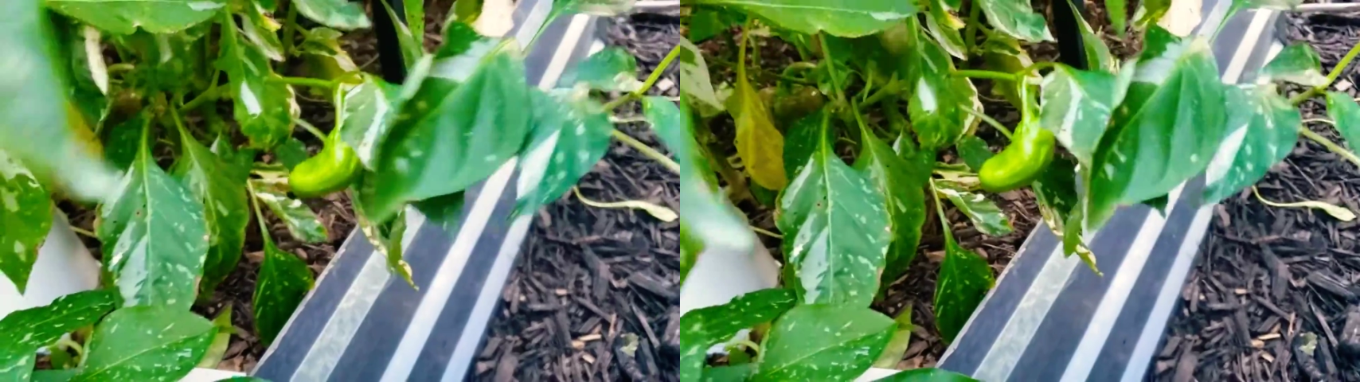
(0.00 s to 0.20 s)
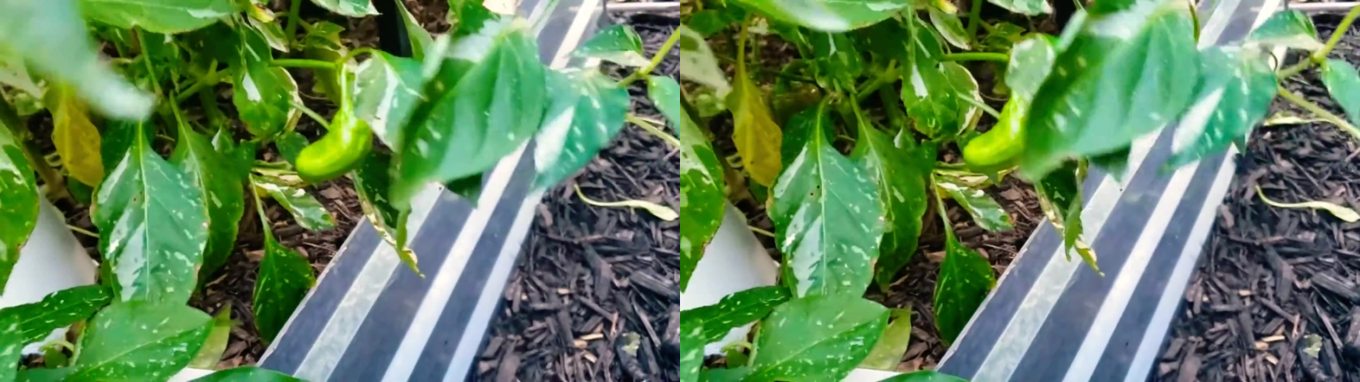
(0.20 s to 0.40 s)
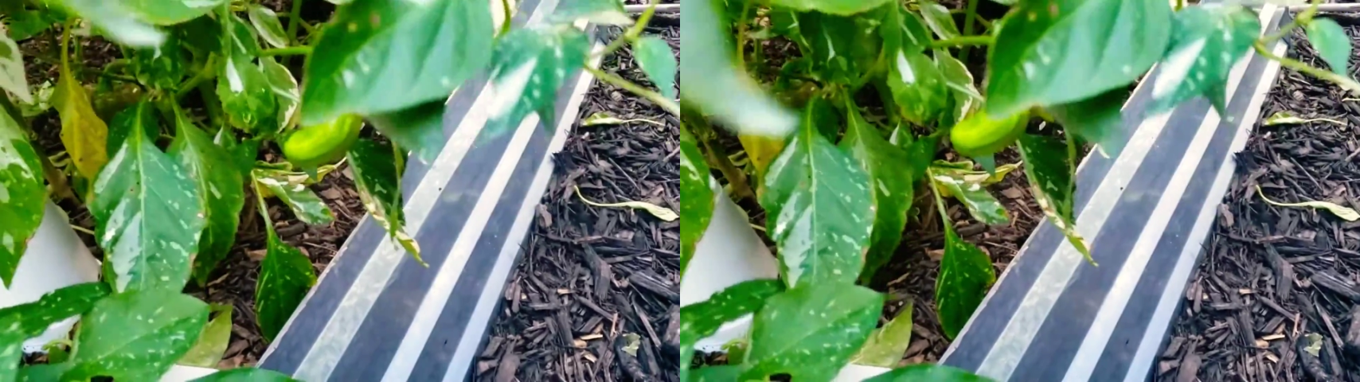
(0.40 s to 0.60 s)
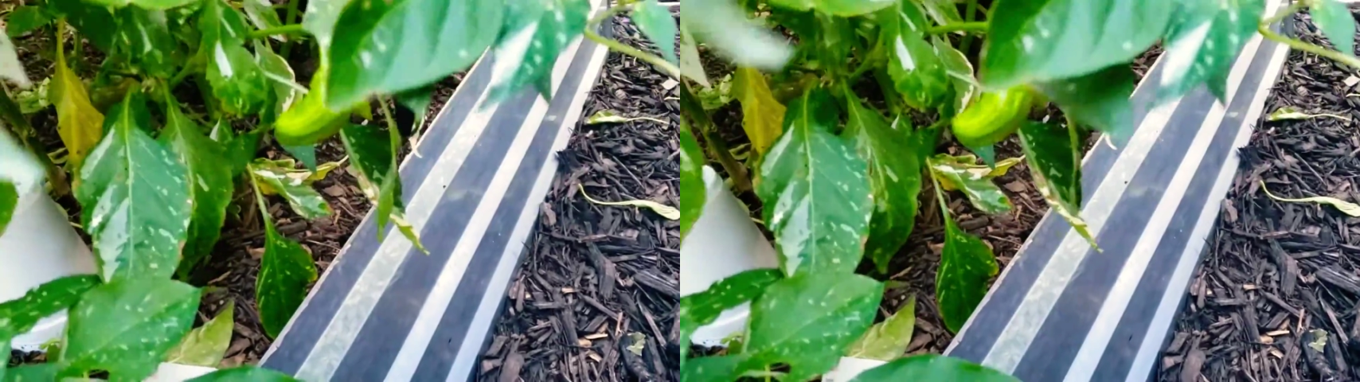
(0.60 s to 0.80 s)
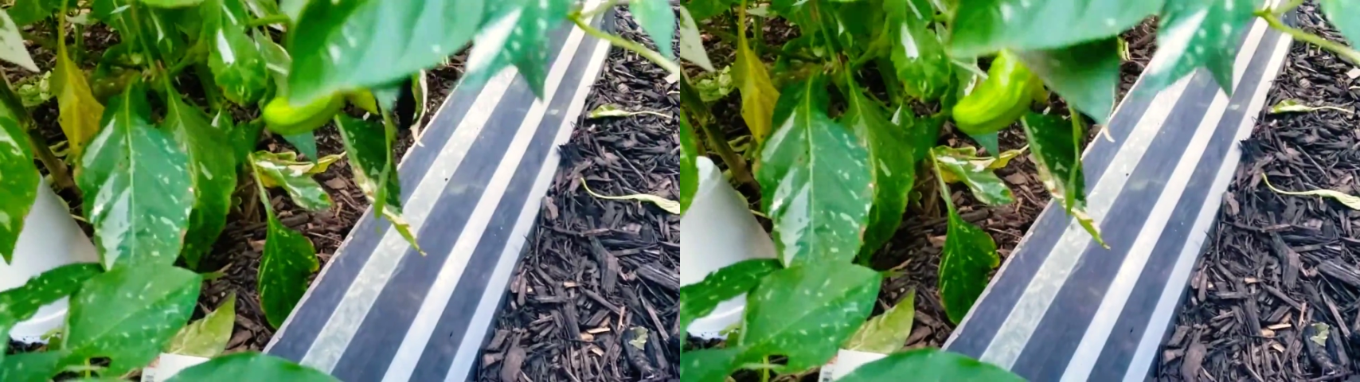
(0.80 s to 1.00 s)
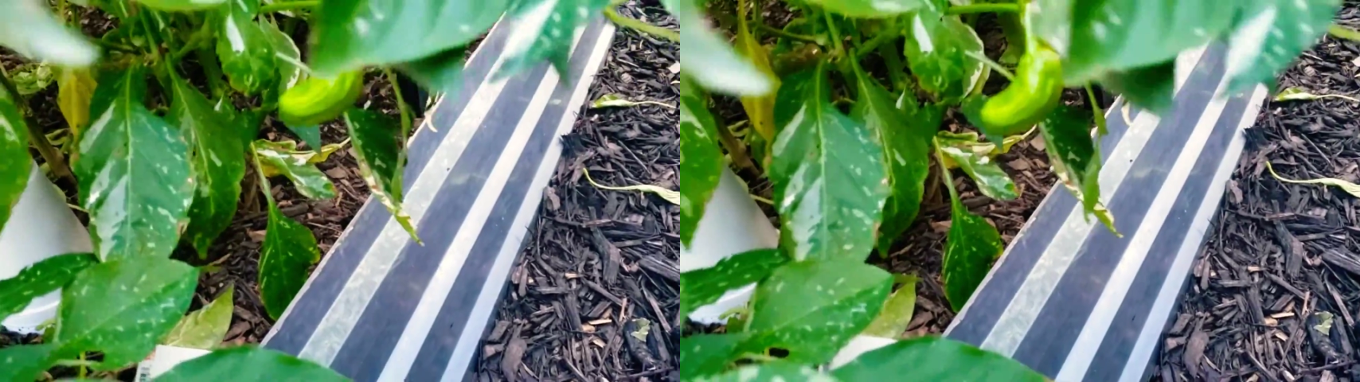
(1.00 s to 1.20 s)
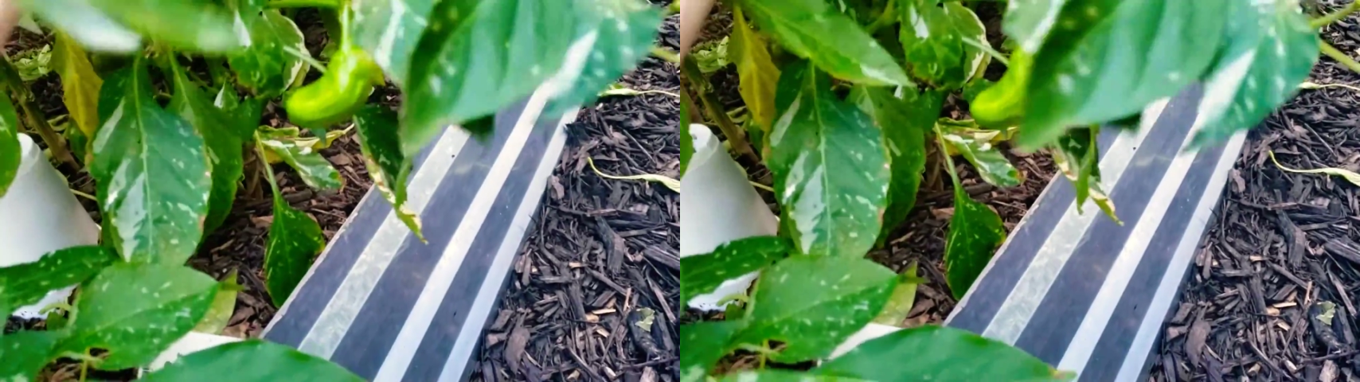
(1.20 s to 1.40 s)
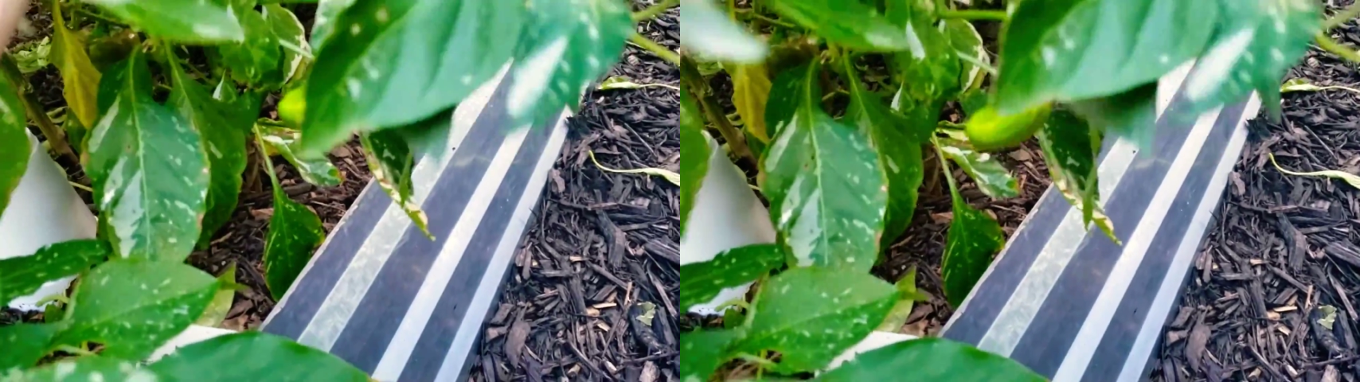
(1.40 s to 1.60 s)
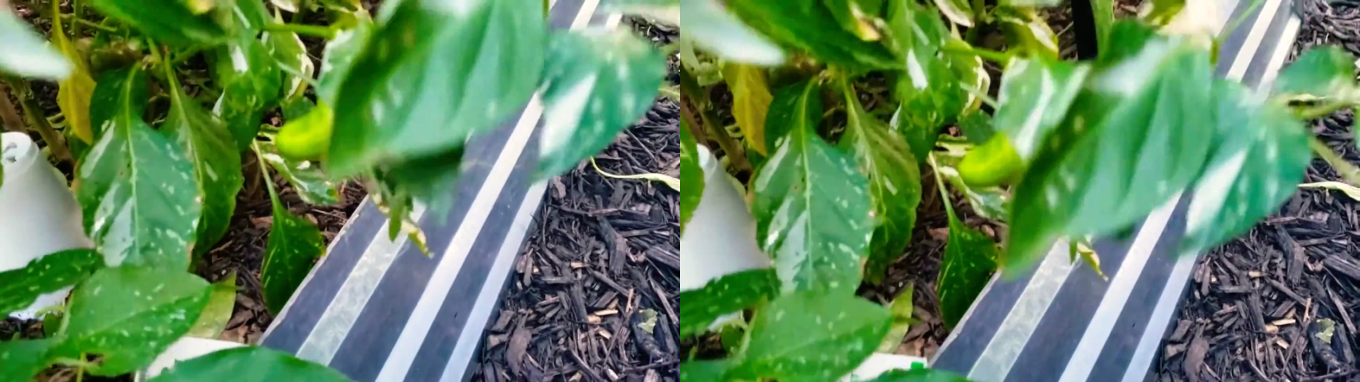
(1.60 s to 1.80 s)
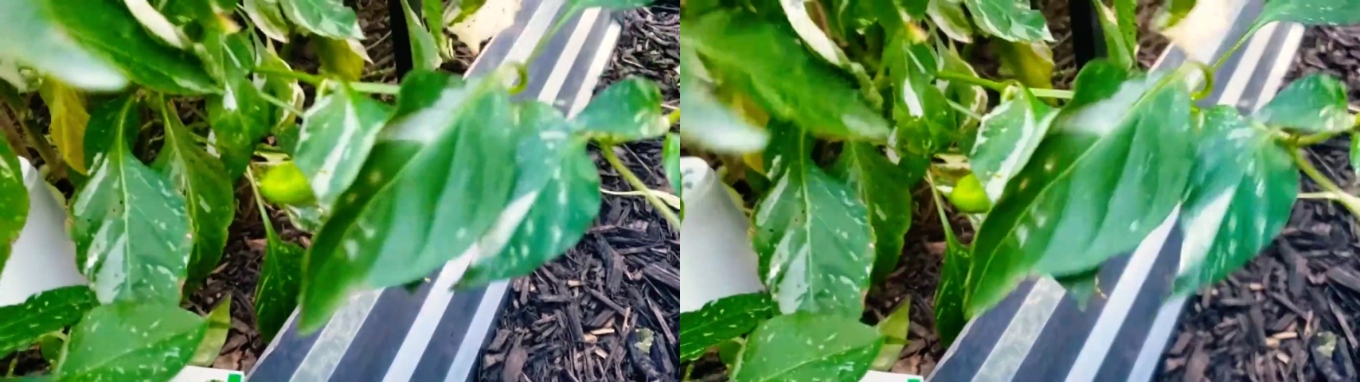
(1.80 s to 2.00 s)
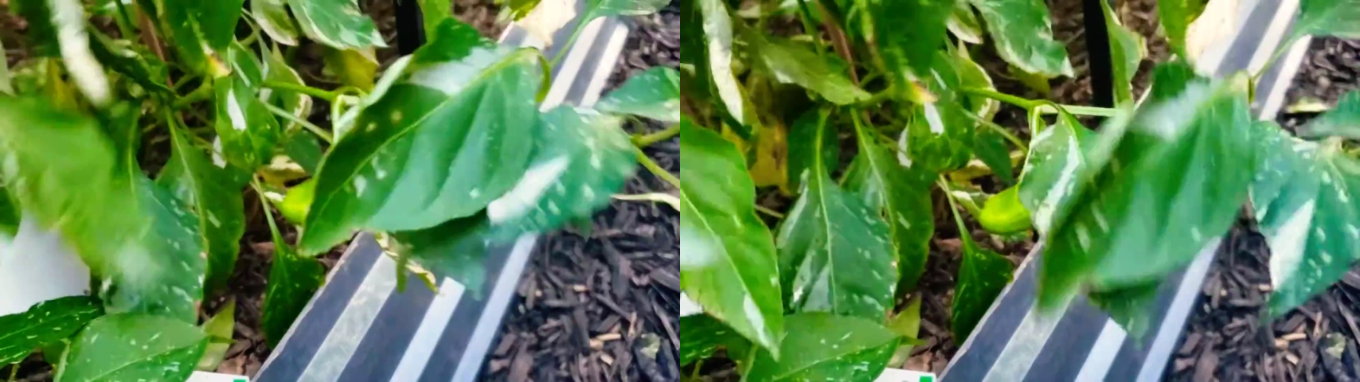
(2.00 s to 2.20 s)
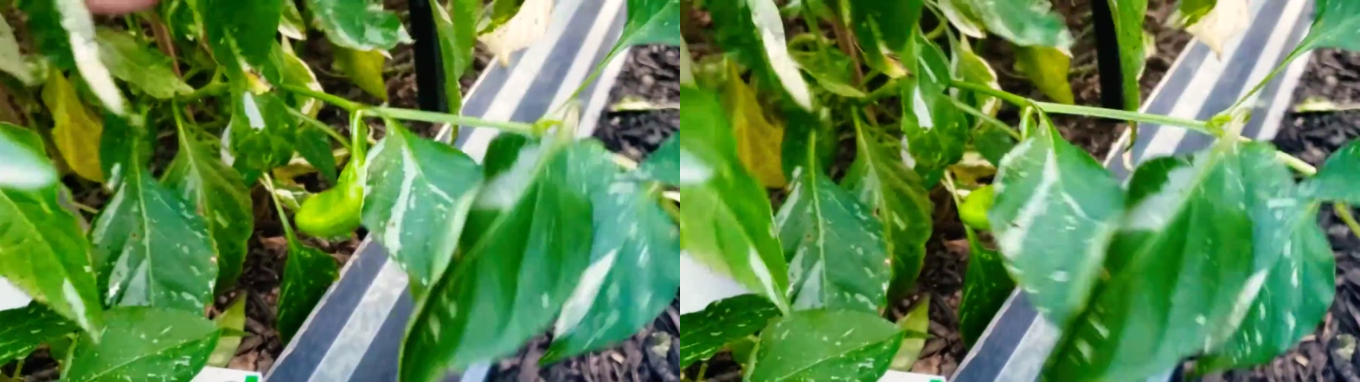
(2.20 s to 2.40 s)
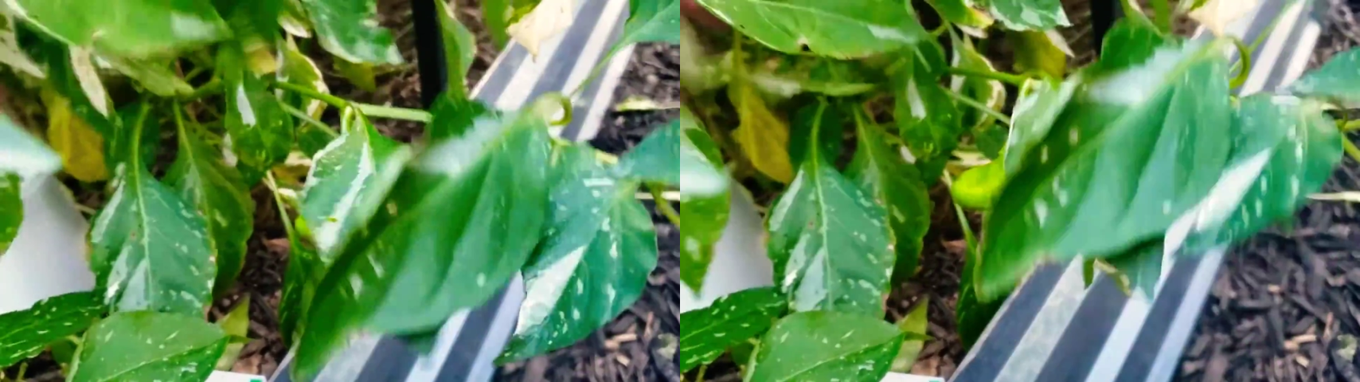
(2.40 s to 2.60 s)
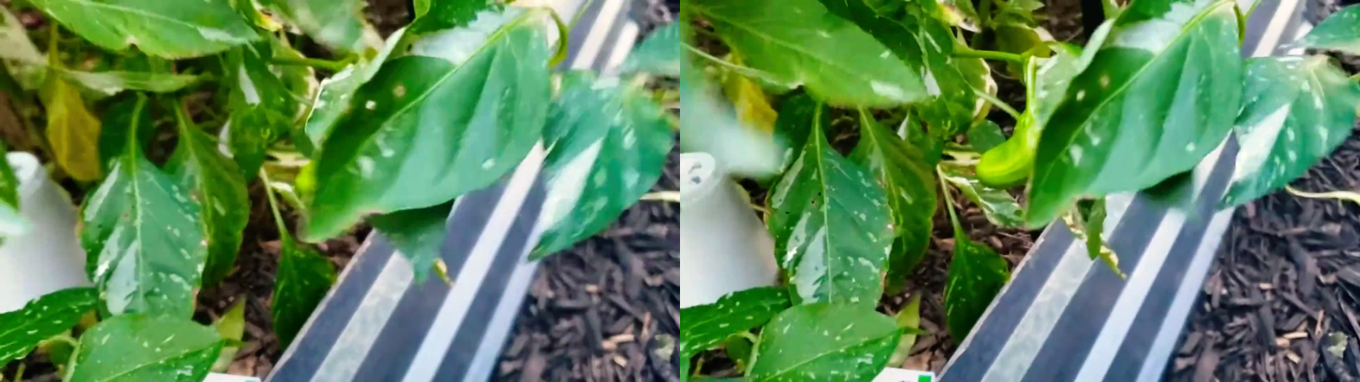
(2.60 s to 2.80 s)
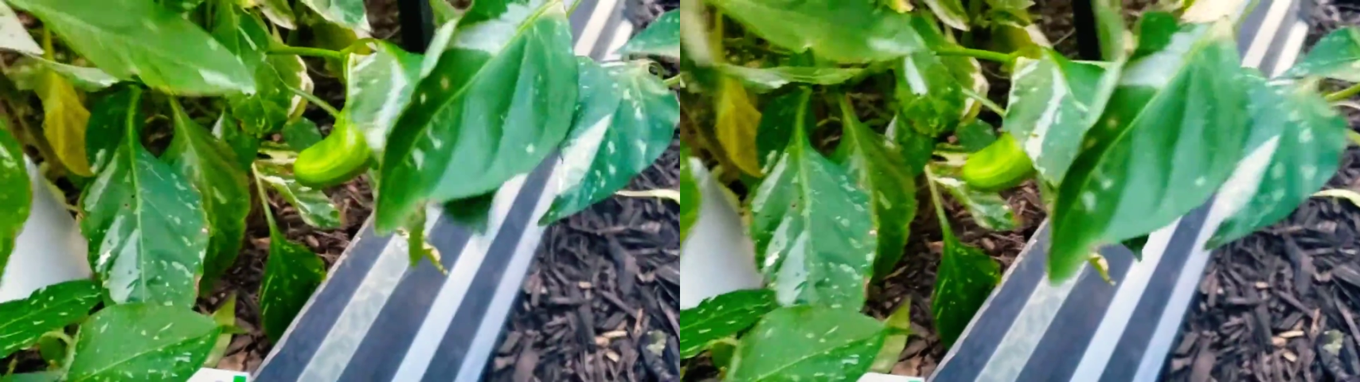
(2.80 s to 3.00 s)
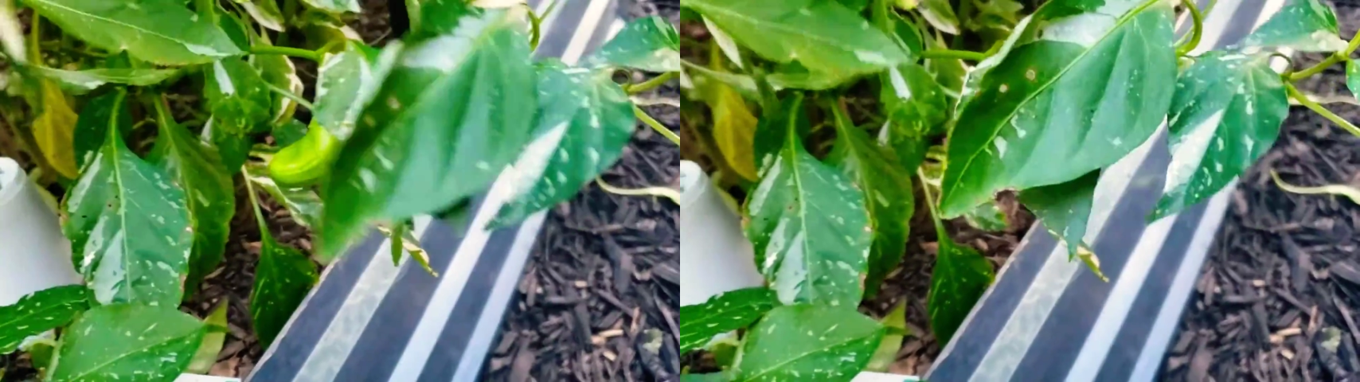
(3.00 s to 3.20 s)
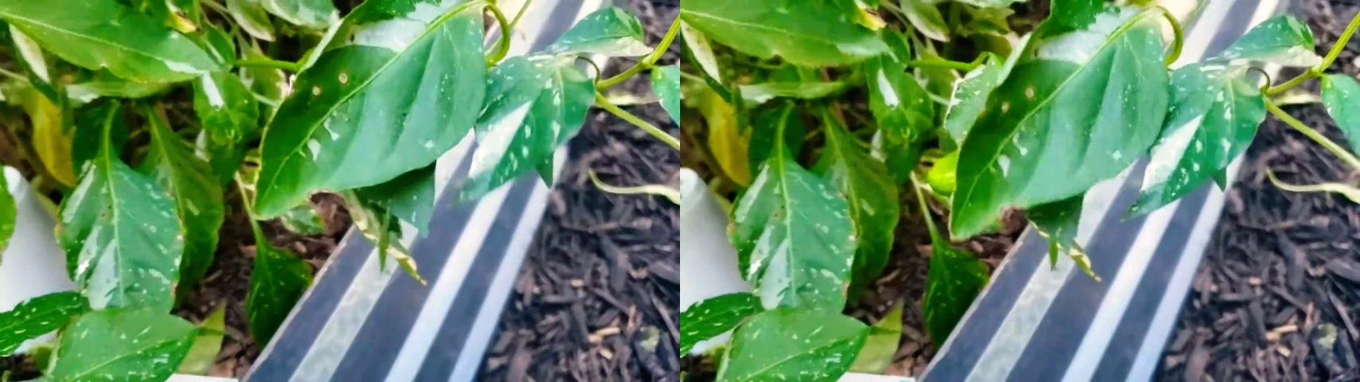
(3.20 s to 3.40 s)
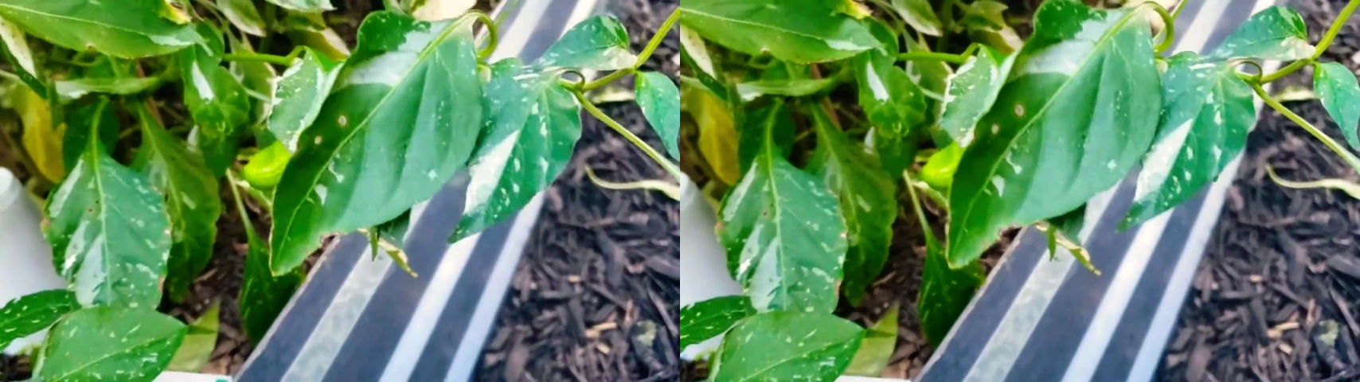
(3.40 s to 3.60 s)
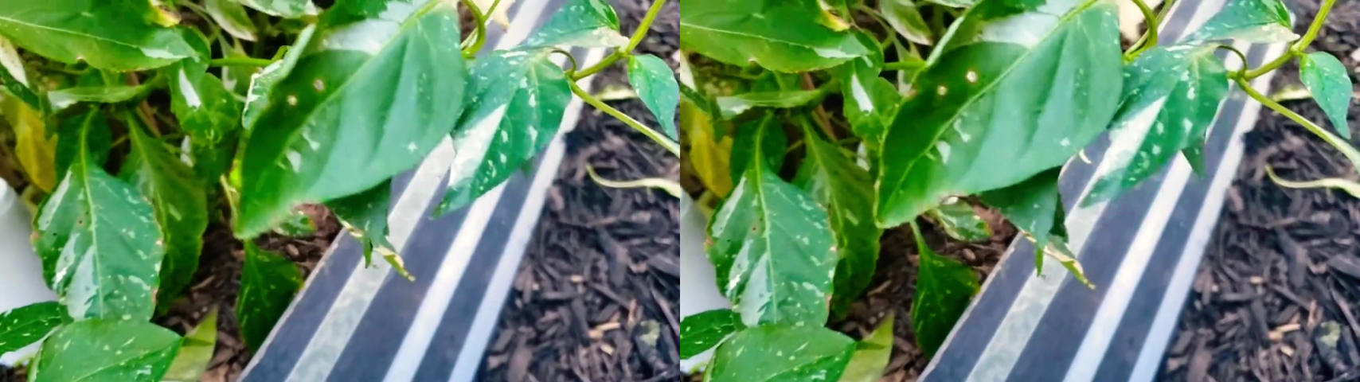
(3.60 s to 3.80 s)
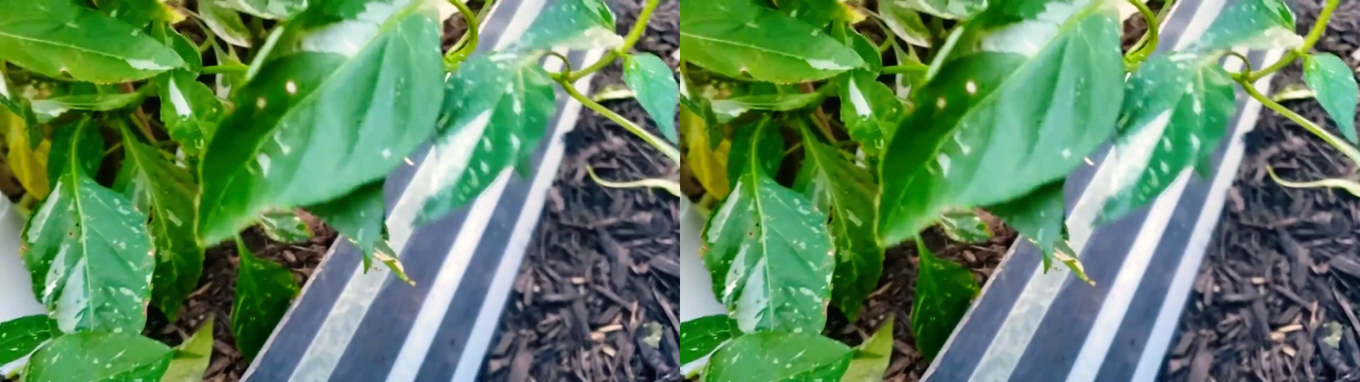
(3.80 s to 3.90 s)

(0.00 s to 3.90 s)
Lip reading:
[unreadable: no face in view]